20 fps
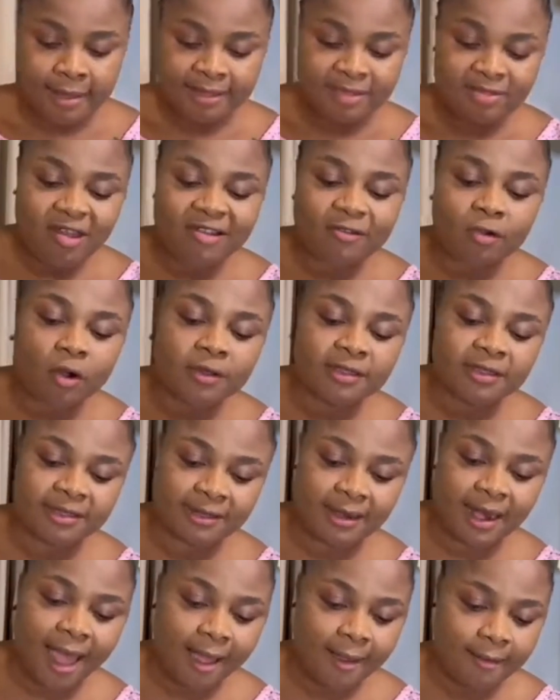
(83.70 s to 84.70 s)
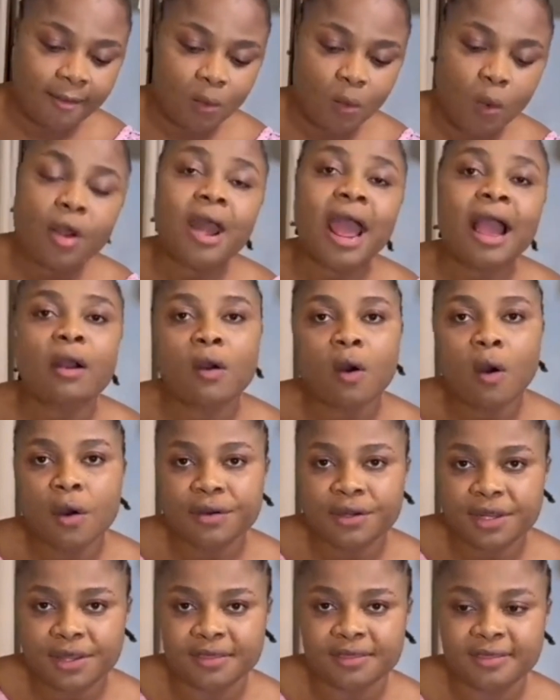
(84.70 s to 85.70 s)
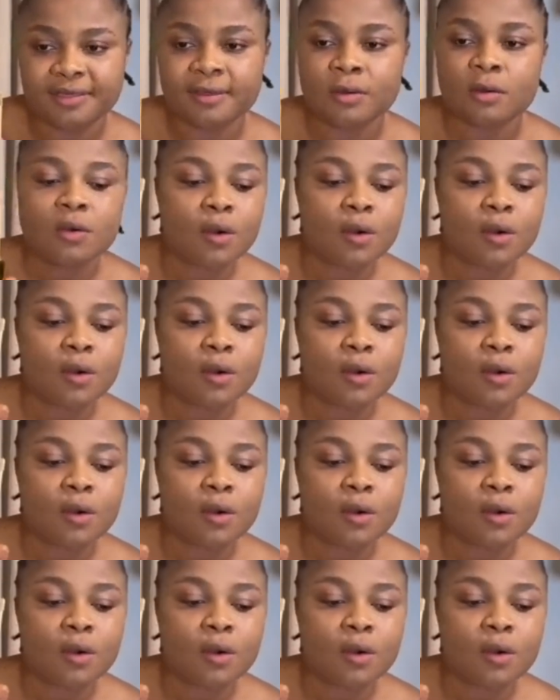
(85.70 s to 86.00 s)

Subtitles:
This is a concealer. What I call this